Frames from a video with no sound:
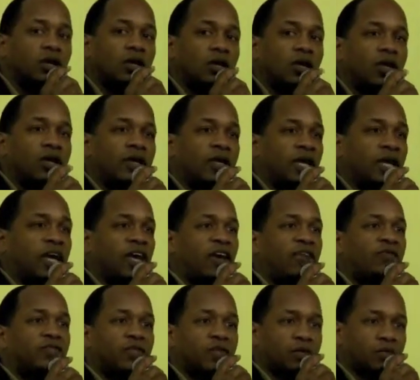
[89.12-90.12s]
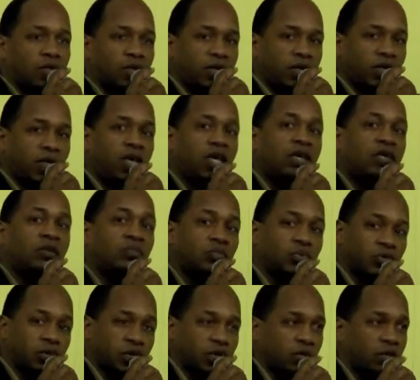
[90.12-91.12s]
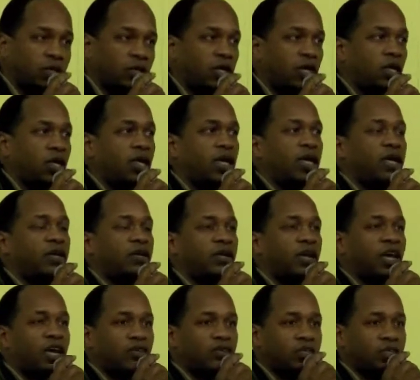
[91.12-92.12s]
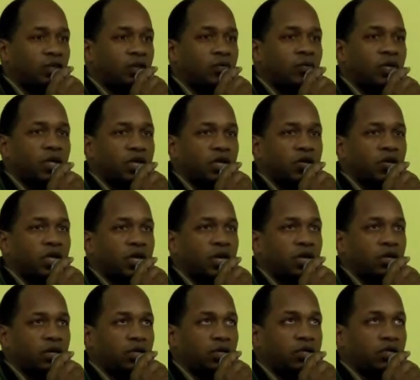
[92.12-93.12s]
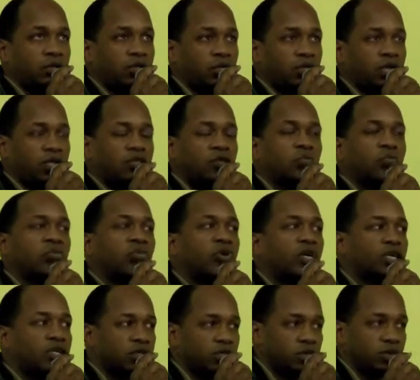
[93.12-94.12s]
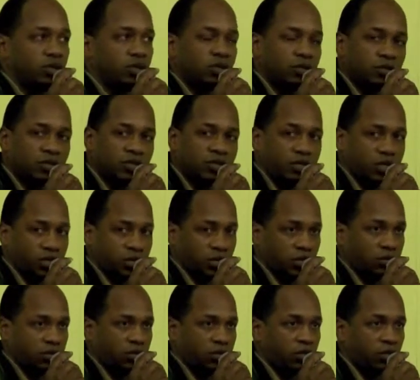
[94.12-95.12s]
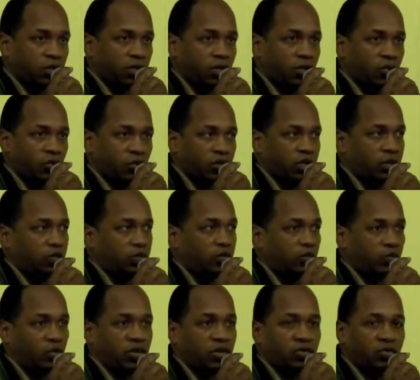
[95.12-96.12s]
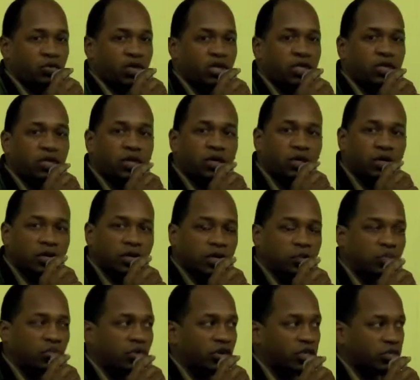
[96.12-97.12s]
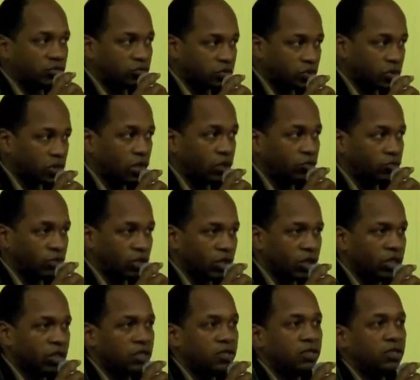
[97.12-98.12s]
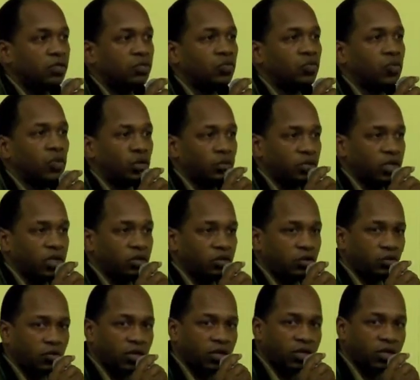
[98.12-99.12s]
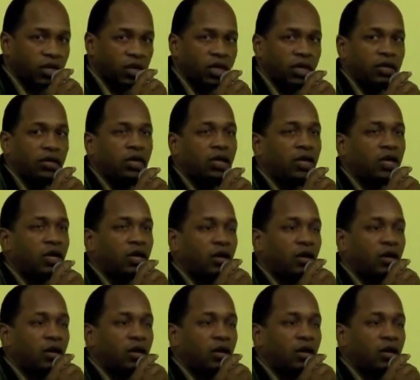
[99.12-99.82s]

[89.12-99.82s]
and have something in print and have something that the press sees. We created a press release, and we'll be doing that.